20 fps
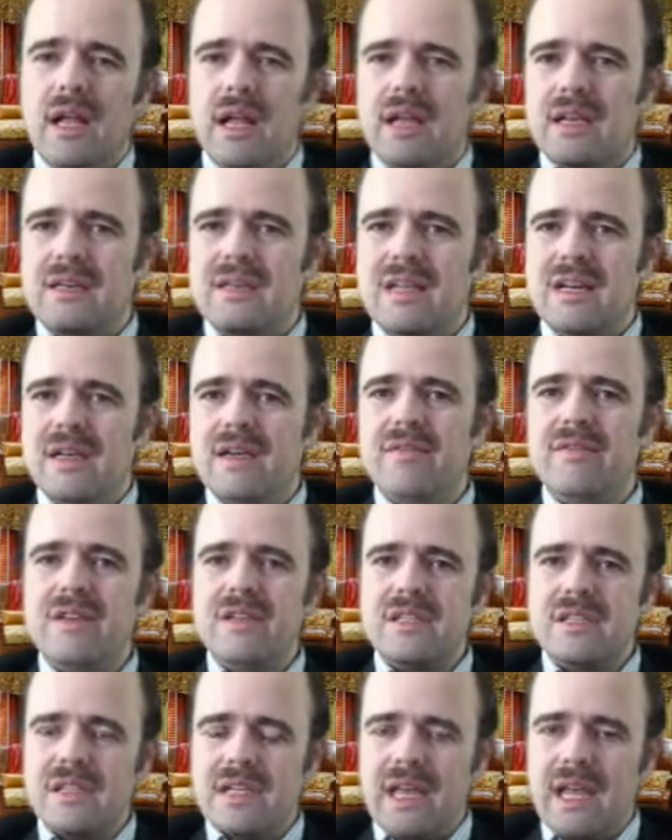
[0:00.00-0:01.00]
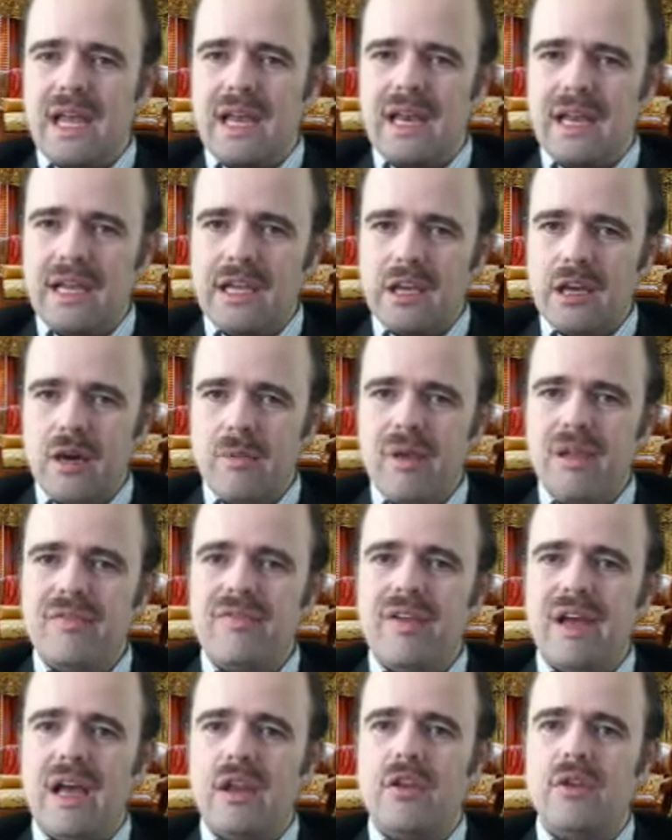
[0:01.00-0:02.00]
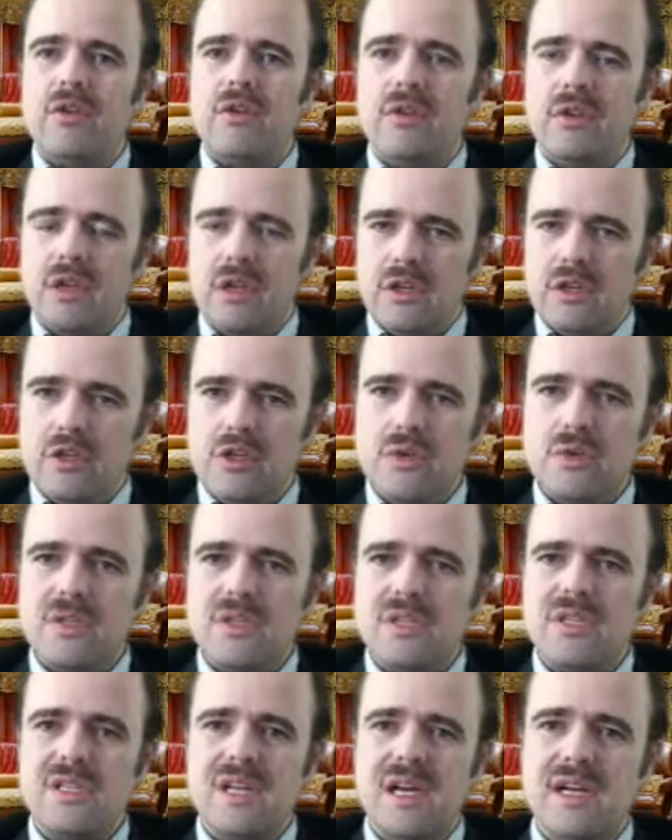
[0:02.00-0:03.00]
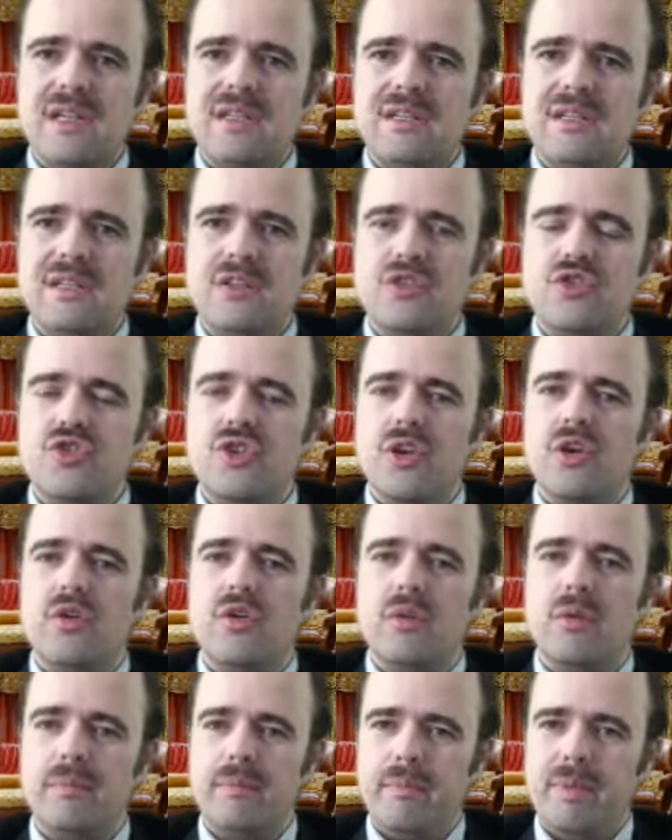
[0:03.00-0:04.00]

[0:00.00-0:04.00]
delivers an economic value to society in general,